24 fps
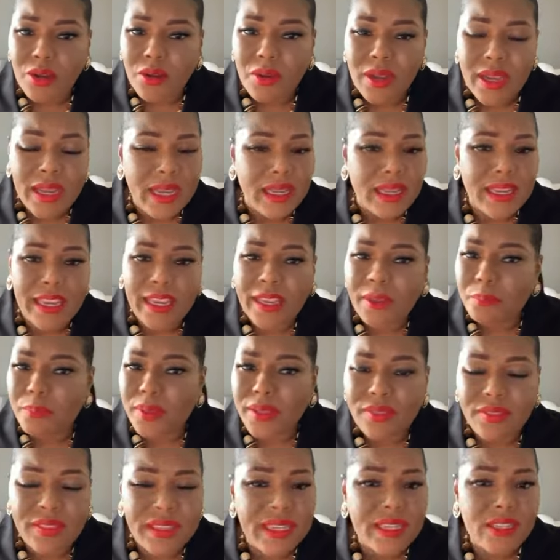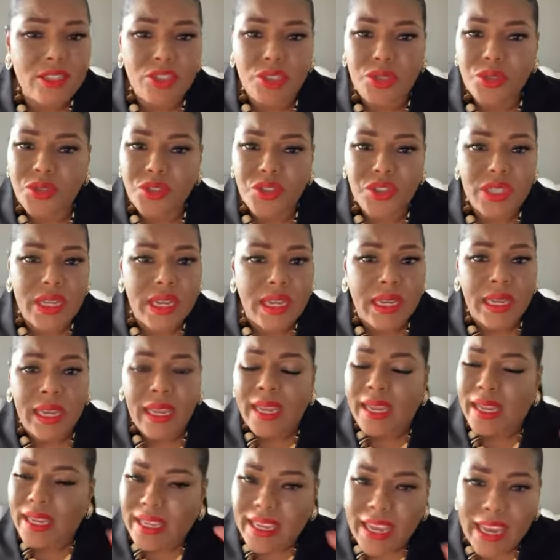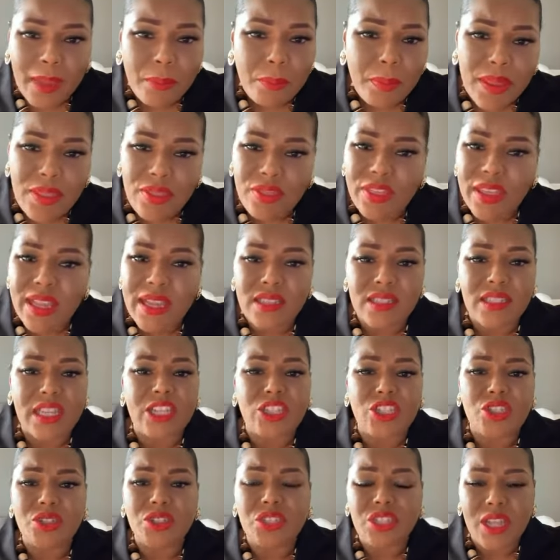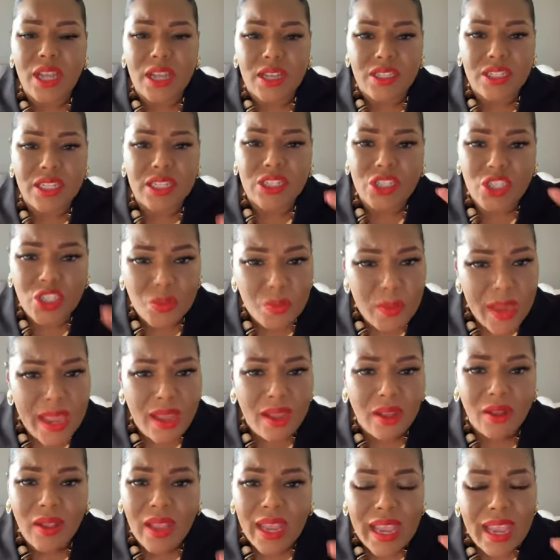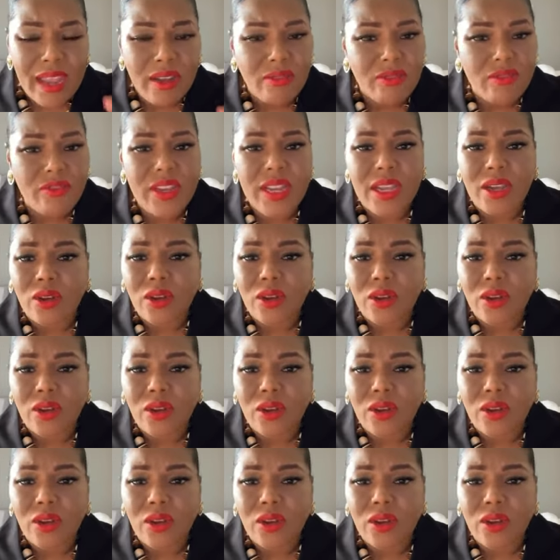It can't be things you see. It can't be things that you touch and smell and feel.